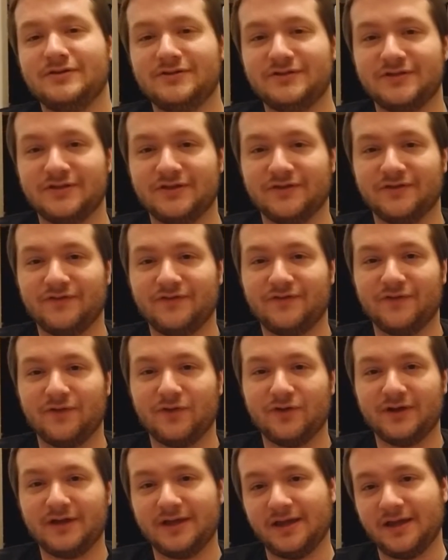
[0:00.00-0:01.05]
to the
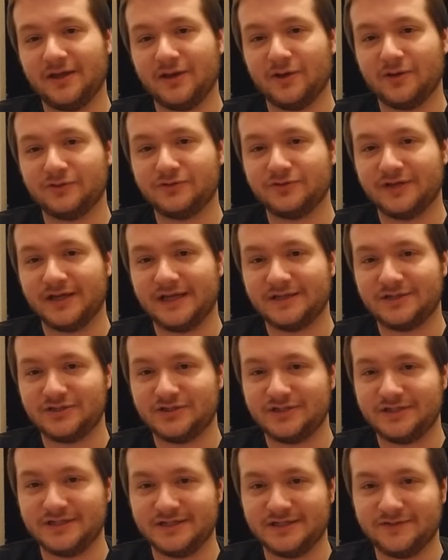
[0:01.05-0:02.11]
4K Ultra
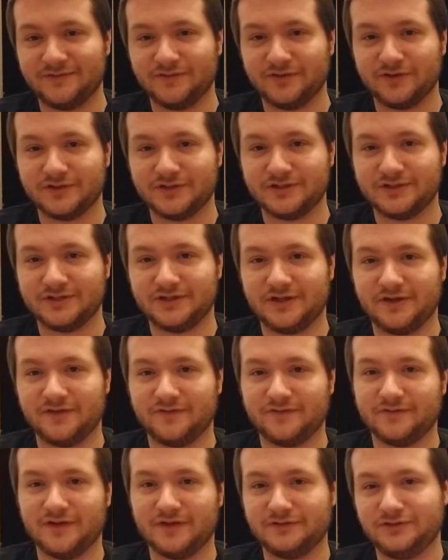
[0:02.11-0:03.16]
HD version
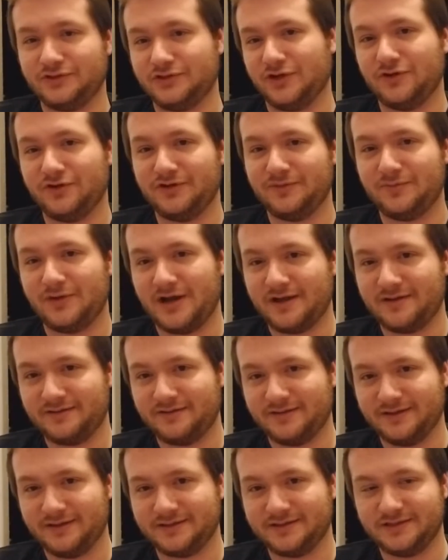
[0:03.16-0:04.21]
of a Charlie Brown
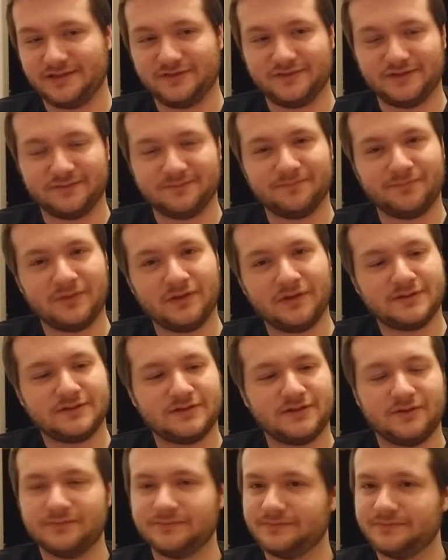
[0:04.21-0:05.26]
Thanksgiving.
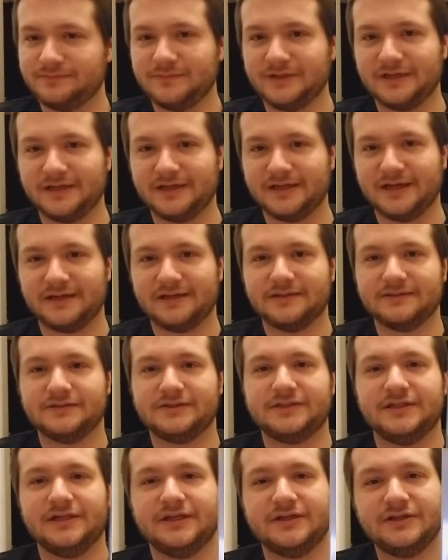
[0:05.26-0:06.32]
So I'm going to kind of
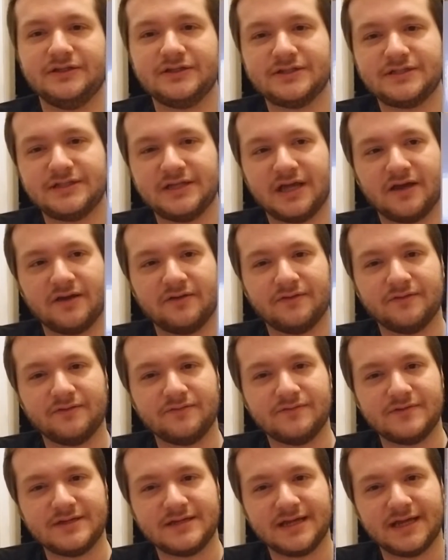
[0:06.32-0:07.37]
see here. You just see how
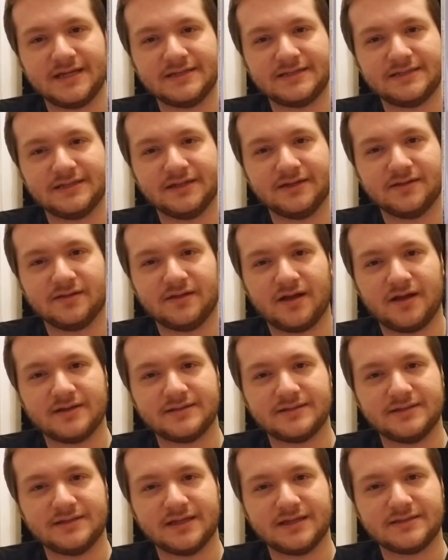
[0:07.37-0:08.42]
nice and
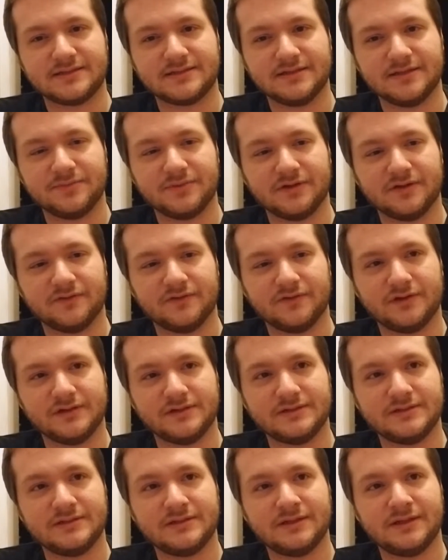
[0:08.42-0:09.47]
glossy that slipcover
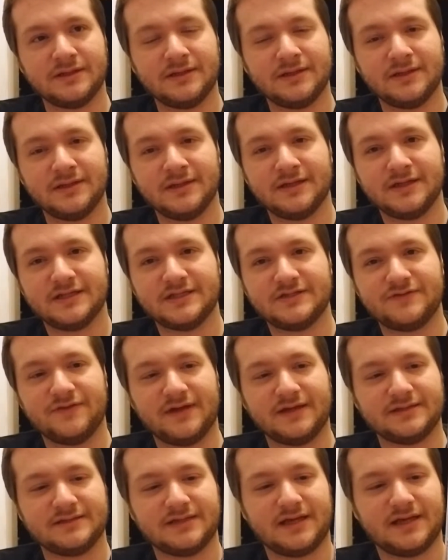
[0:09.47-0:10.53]
is. It's
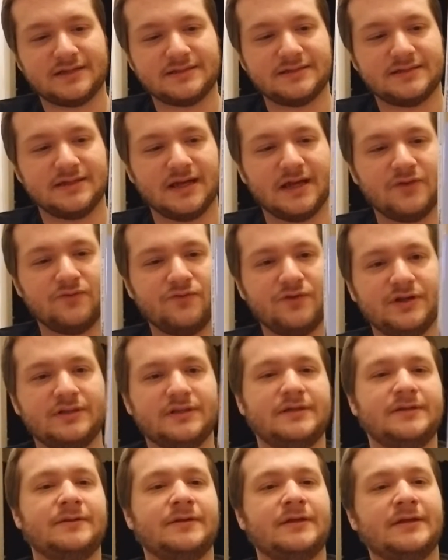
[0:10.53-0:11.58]
fantastic. I
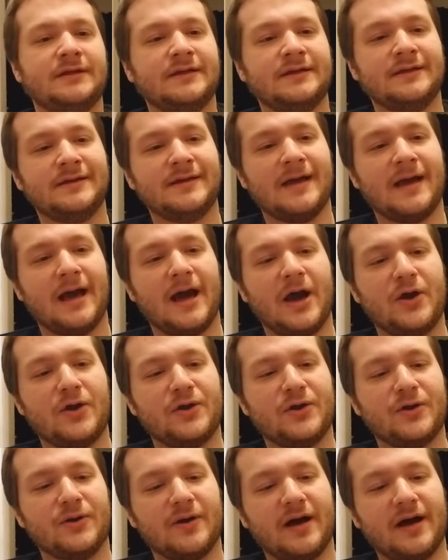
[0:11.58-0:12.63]

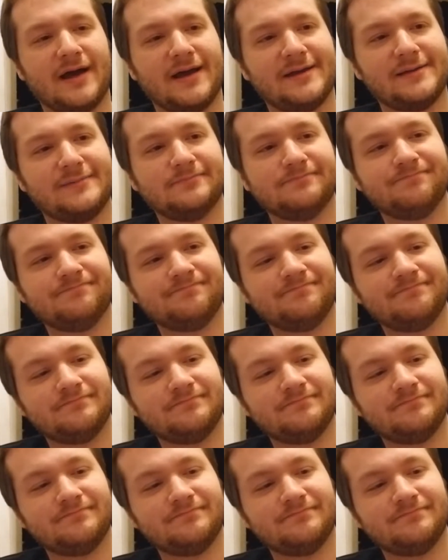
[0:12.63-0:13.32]
don't know. I'm